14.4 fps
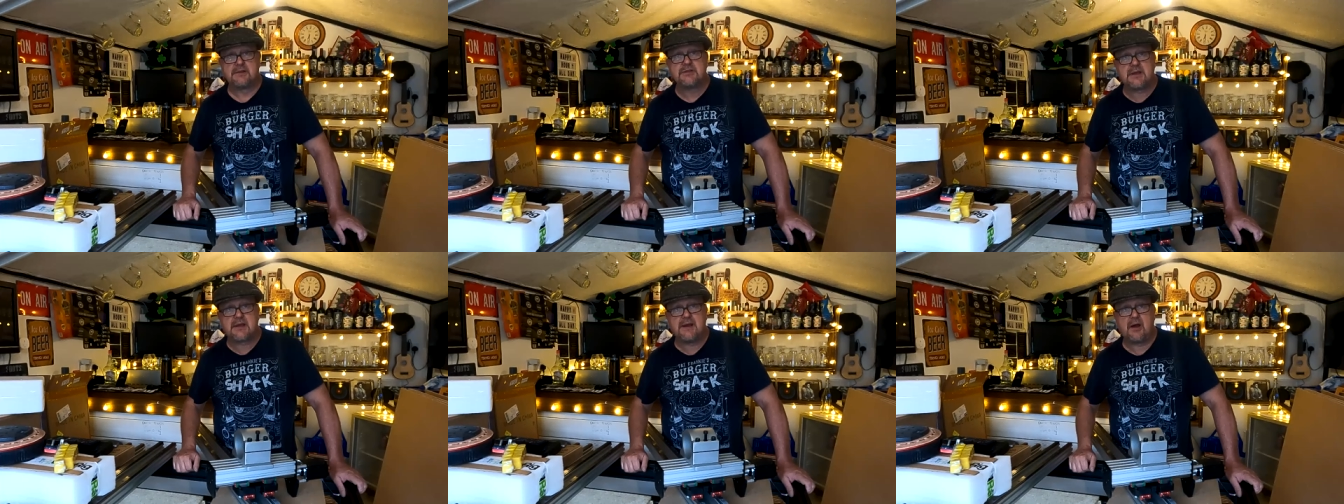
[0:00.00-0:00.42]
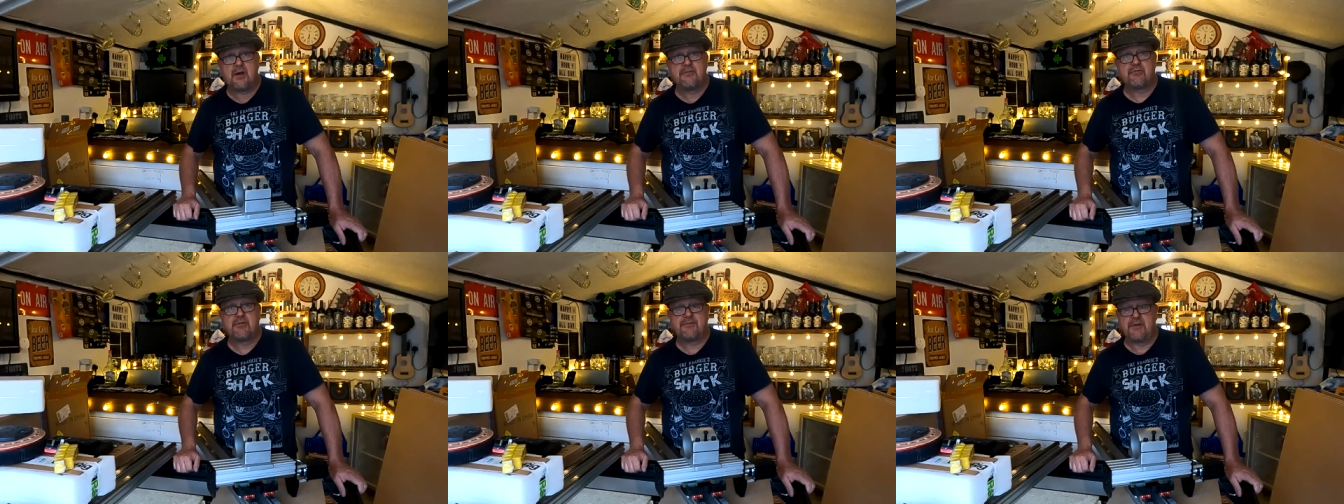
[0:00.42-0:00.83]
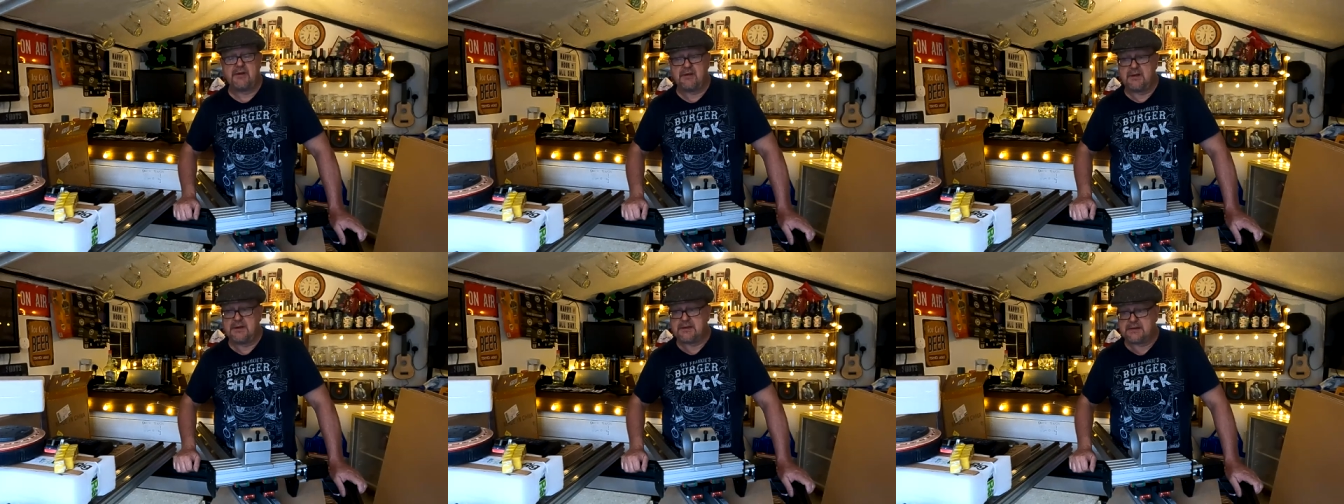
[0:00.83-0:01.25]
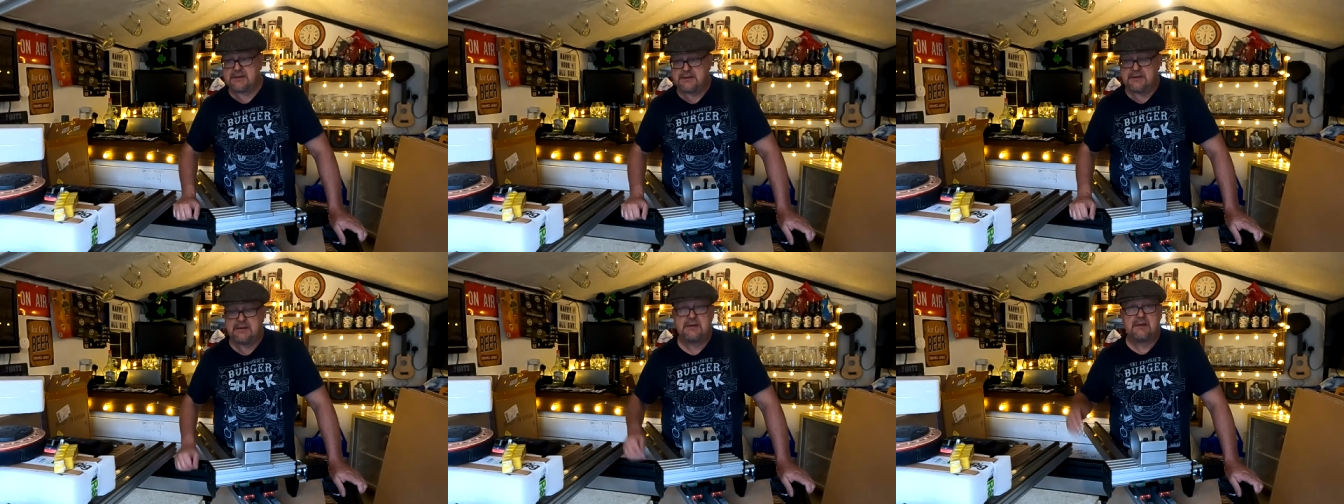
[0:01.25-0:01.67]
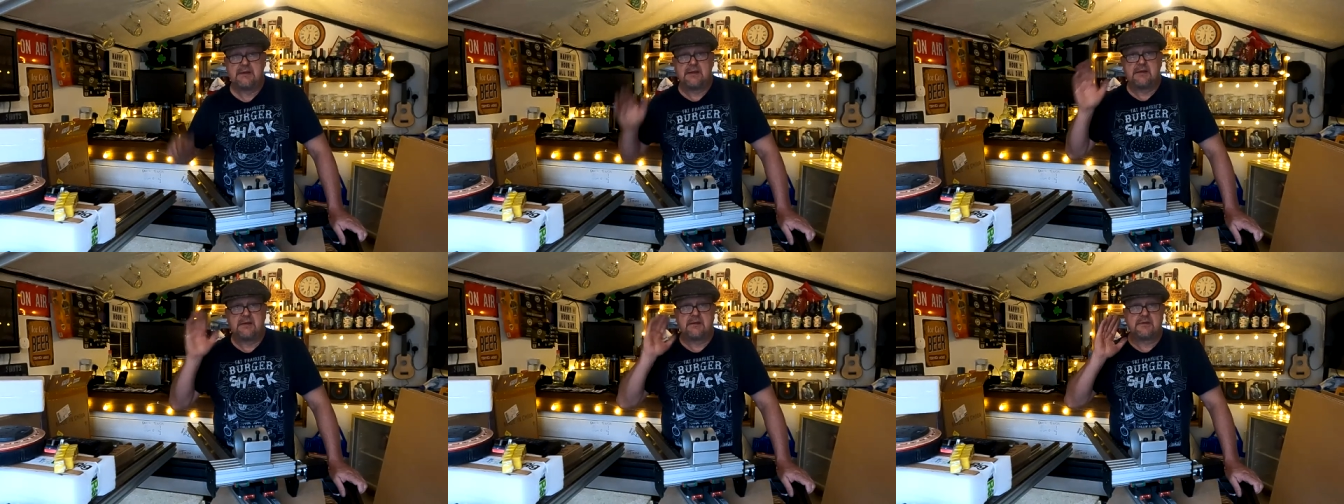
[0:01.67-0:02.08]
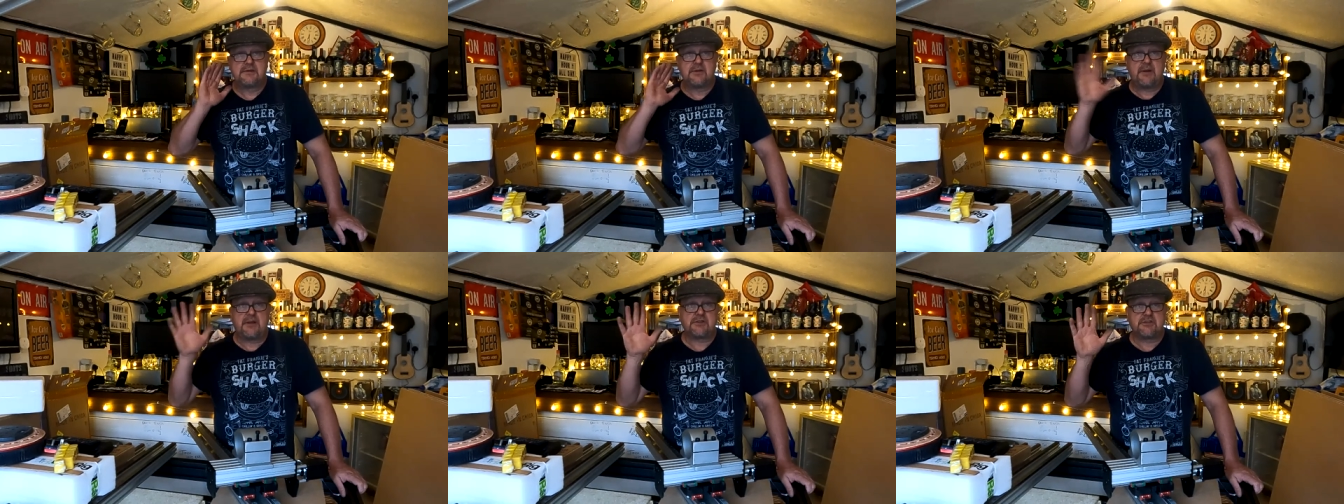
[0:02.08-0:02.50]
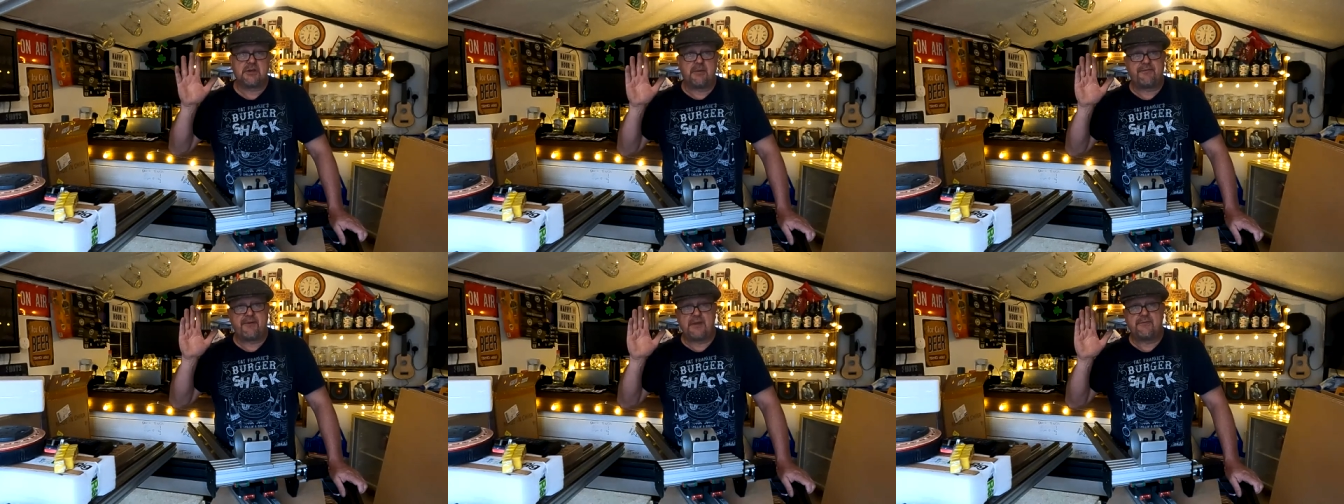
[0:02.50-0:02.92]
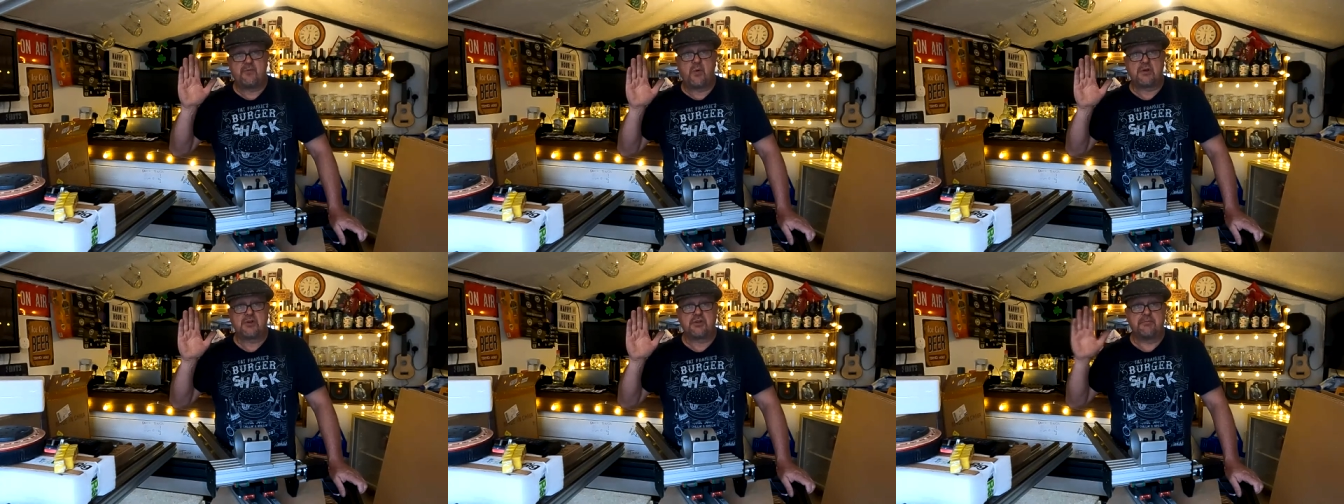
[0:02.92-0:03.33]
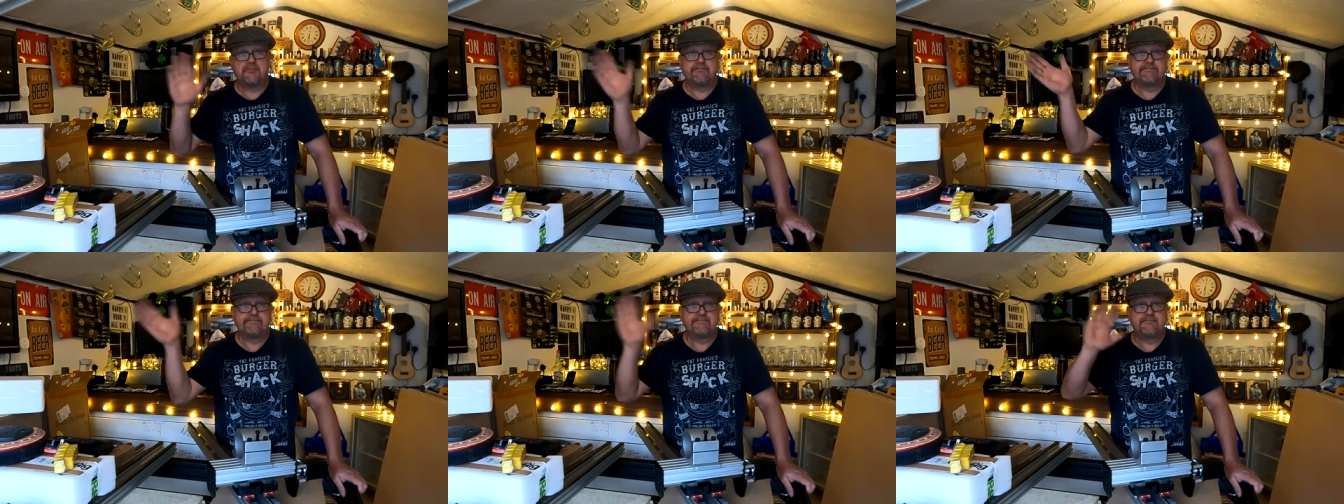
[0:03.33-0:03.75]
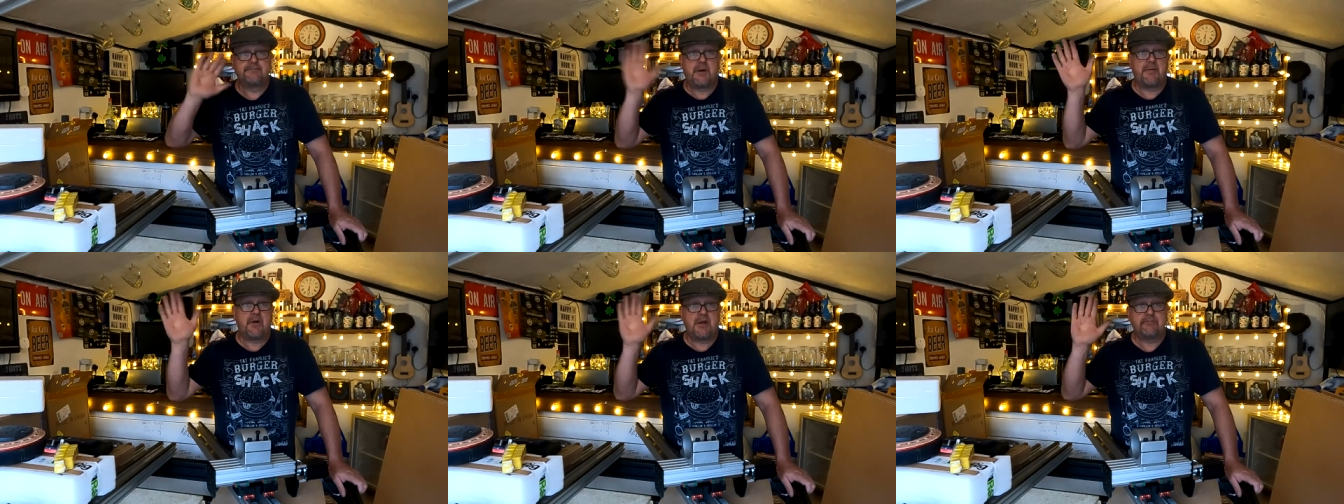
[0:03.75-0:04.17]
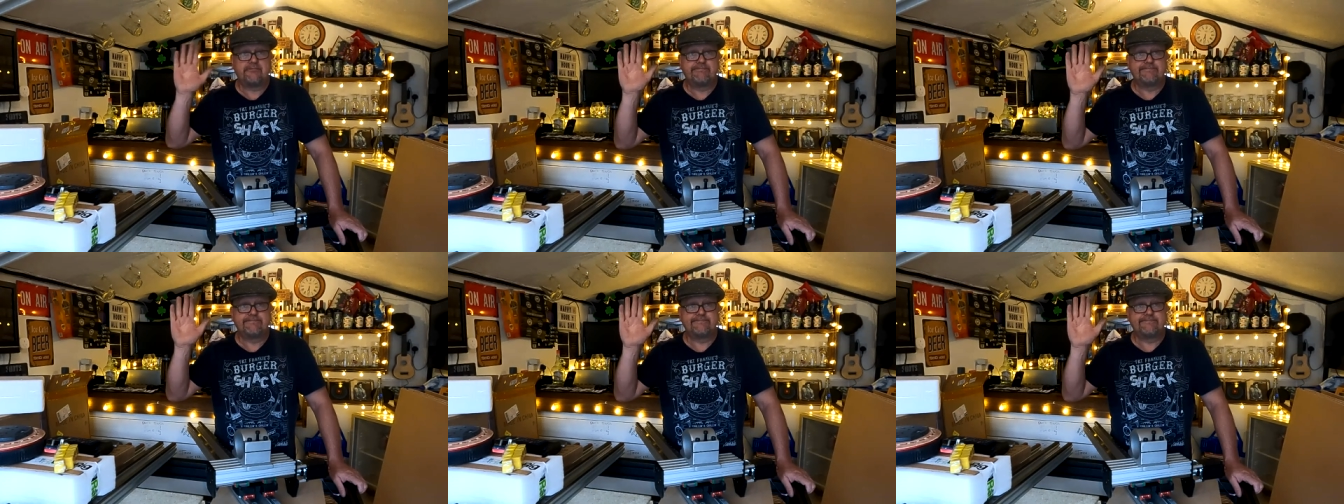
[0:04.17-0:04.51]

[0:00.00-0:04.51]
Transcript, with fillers: ticking over, if you like. Till next time, thank you for watching. Bye bye.